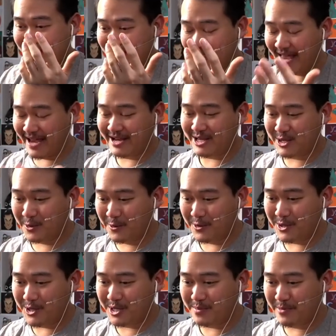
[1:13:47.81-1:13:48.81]
like
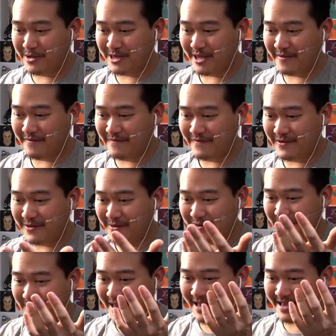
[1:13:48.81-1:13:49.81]
toys, but they
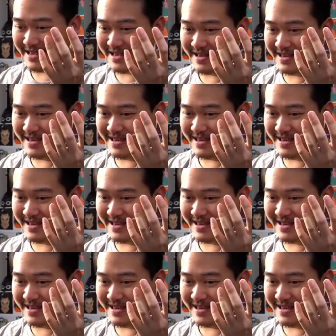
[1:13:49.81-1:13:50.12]
feel that,